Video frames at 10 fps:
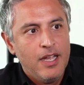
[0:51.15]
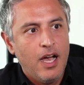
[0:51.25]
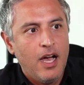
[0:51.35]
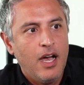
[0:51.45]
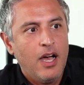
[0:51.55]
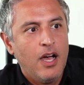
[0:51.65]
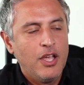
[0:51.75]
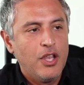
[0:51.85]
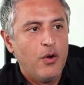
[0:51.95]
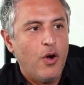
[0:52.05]
uh,
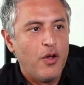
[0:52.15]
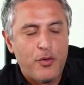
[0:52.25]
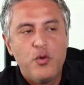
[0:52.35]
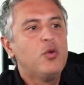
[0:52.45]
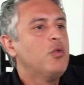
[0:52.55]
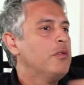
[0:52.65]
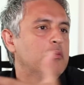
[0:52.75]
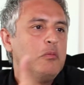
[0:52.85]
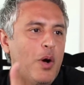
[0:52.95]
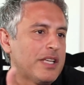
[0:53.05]
you know, through
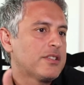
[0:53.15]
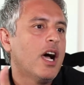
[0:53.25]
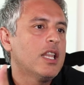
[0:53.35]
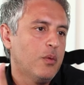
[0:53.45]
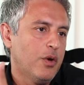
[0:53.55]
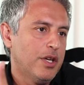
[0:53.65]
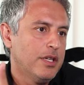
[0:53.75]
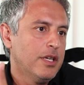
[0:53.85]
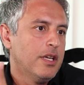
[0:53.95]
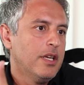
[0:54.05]
West
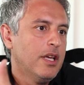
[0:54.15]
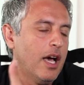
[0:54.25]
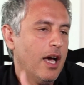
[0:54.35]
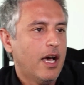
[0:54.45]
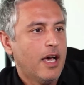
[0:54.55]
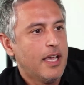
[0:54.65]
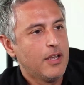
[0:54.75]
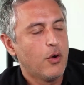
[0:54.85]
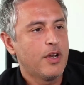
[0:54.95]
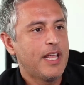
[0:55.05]
Hollywood uh,
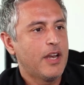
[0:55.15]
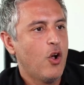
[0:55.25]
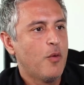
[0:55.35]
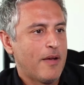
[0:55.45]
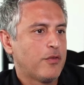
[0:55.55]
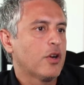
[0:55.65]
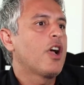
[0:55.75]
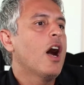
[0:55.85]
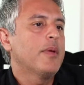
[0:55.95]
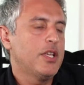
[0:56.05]
in order to get home after a
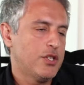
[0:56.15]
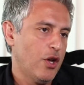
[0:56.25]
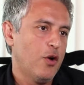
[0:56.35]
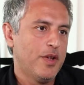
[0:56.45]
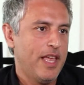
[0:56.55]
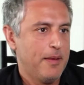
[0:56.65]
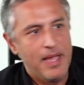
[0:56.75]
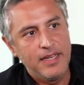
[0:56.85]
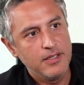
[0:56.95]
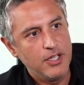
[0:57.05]
comedy show where they
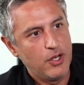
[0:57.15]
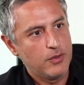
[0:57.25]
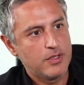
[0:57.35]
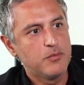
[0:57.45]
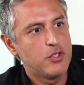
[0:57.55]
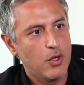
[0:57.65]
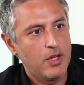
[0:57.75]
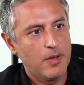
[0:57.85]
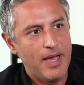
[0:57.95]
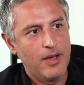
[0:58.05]
made you know some
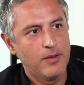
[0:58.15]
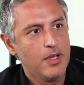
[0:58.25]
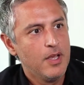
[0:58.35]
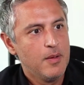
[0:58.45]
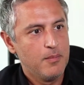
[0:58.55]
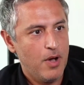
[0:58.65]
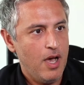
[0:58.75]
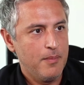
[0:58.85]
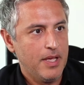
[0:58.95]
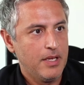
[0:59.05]
joke about
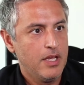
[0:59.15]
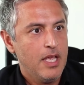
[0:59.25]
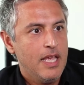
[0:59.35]
Muhammad.